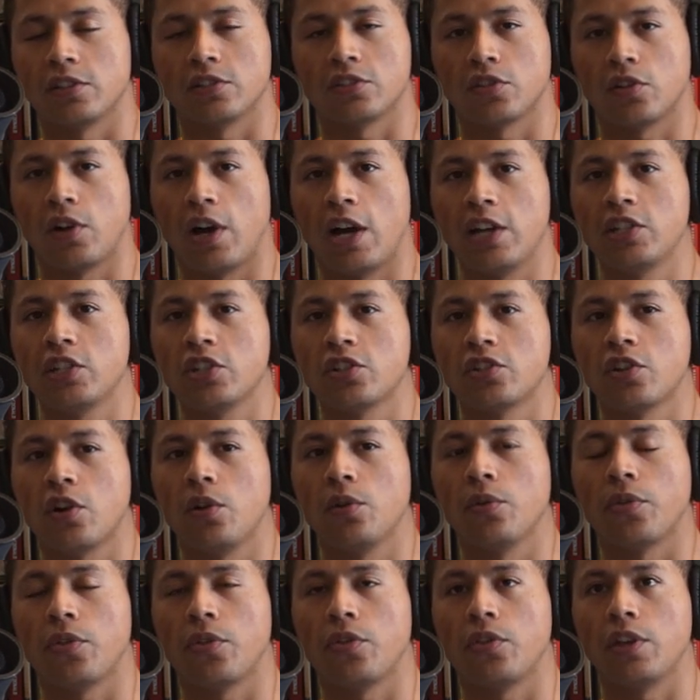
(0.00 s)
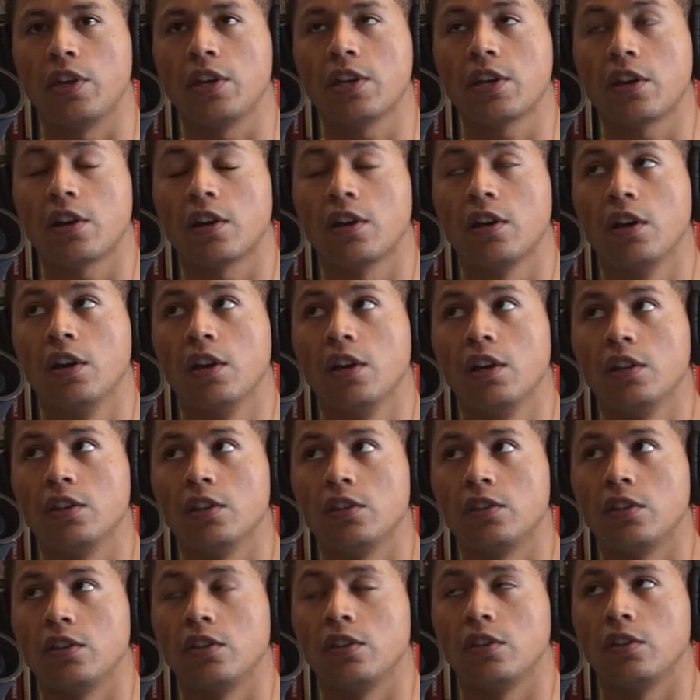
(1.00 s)
So I just don't think
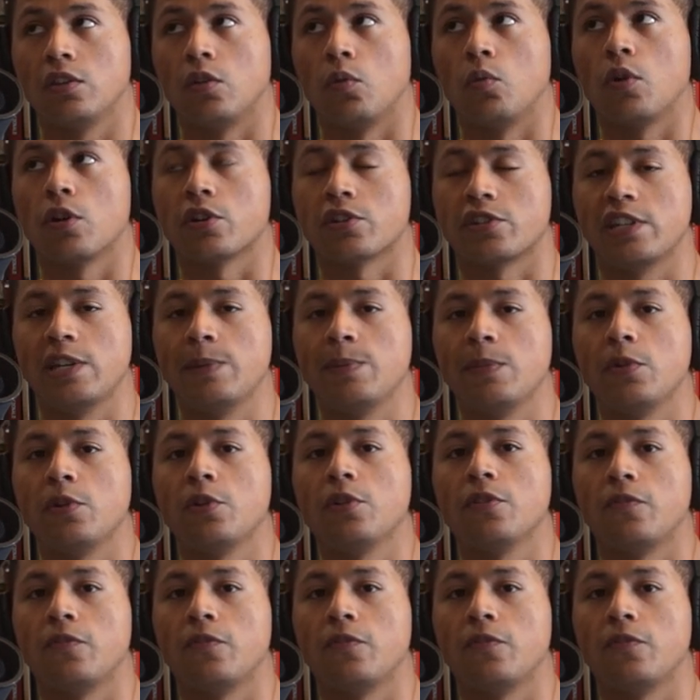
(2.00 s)
the worst team in the